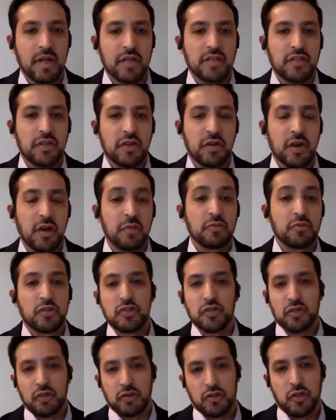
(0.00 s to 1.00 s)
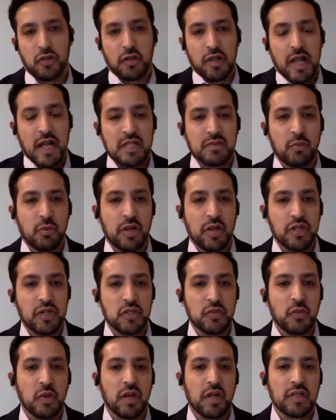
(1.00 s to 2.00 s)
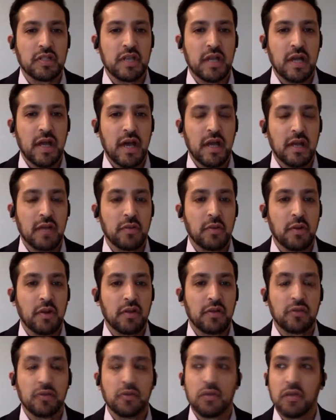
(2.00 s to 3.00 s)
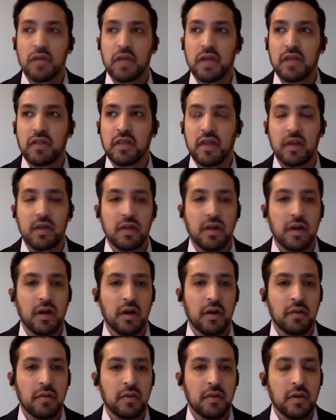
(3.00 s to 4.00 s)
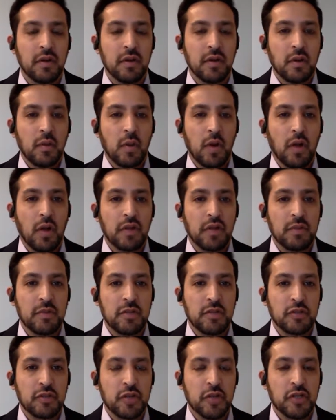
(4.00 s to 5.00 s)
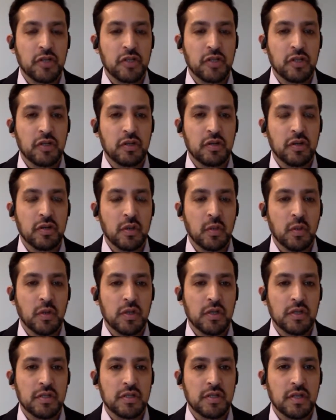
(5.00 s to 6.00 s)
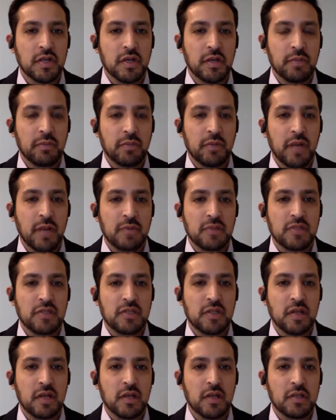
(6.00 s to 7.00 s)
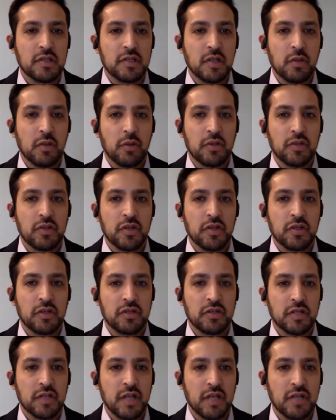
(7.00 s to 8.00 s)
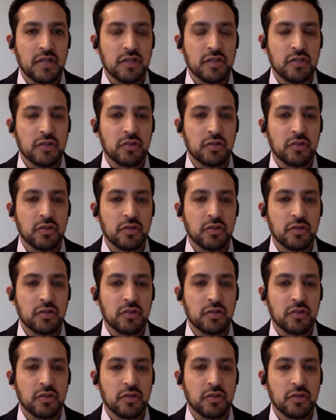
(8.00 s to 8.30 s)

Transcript: Ambassador. To your last point, I just wanted to add, I do think that while the administration was perhaps slower to get